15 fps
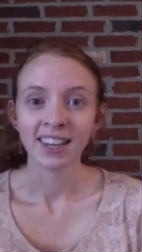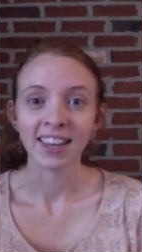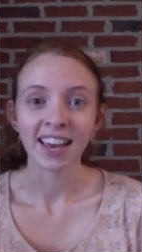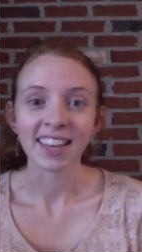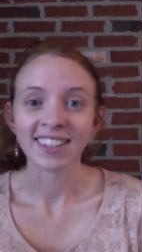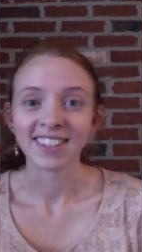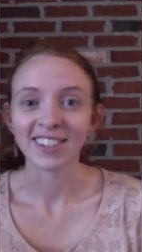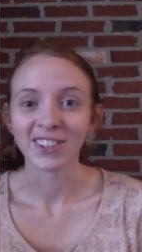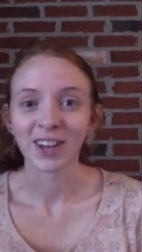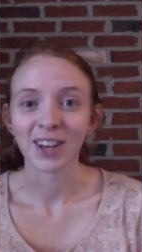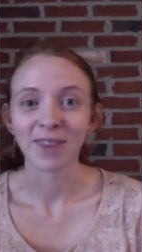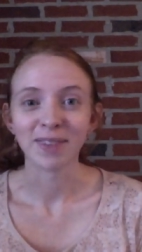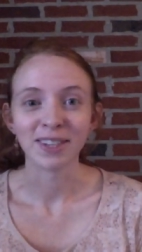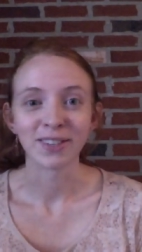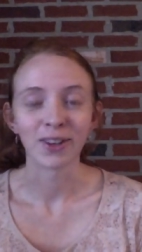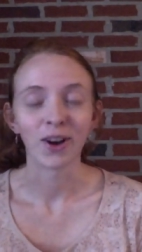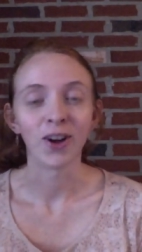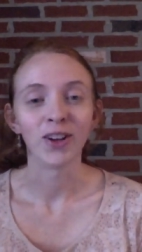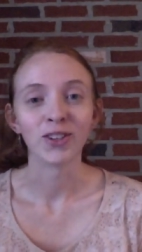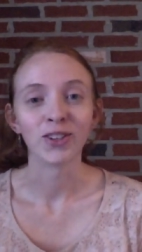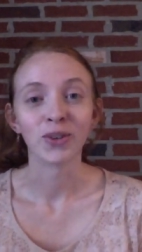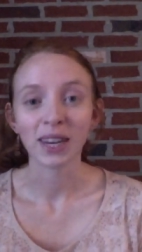The Etsy shop is
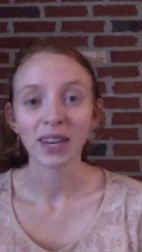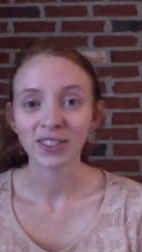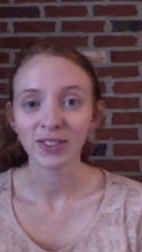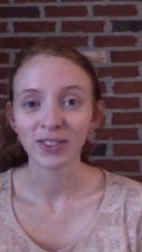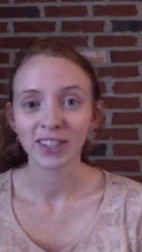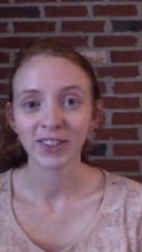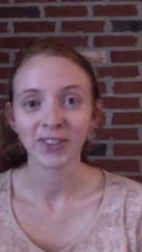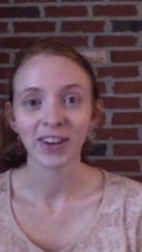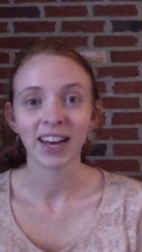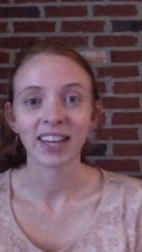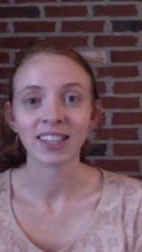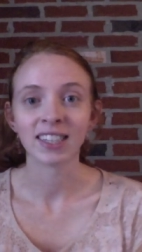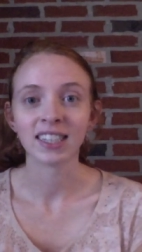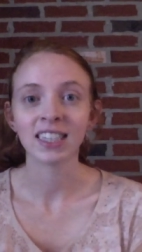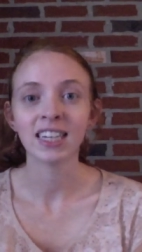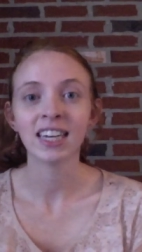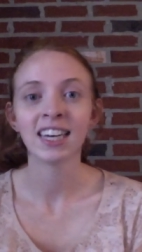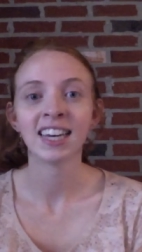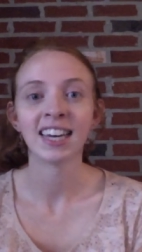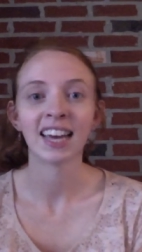called Twice Resurrected,